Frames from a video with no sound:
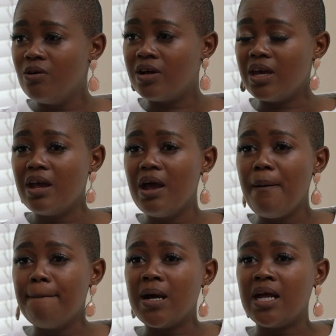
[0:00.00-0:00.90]
Okay.
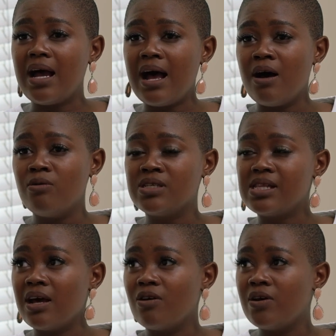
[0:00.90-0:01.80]
But I was
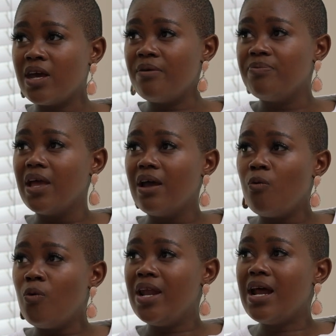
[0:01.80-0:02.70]
like, okay,
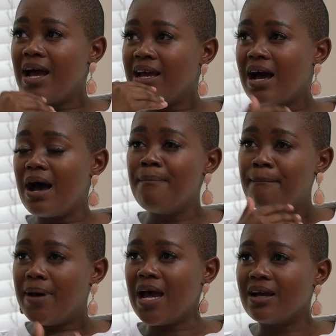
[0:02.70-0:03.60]
when I come
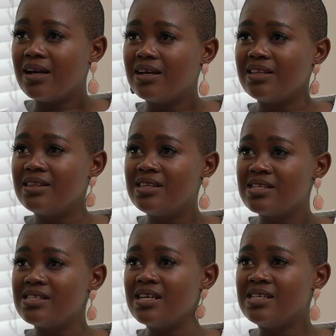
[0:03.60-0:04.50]
back,
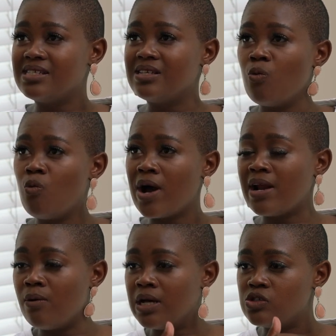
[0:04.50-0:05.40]
this is what
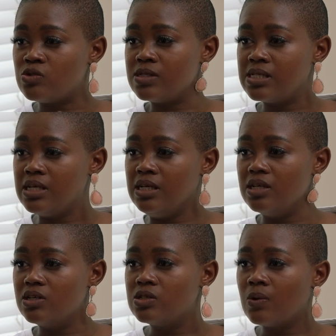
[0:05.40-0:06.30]
I want to see.
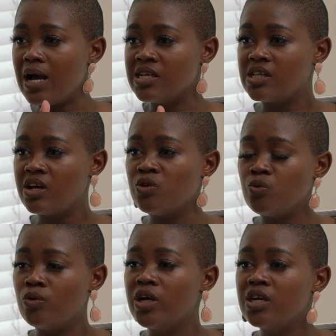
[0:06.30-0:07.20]
So I
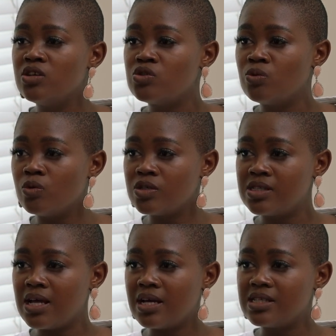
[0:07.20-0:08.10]
started working towards
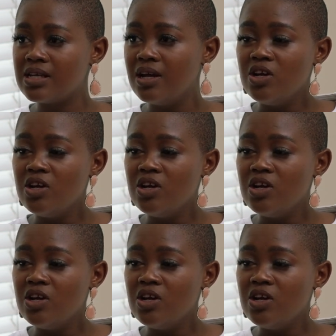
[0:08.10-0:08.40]
that.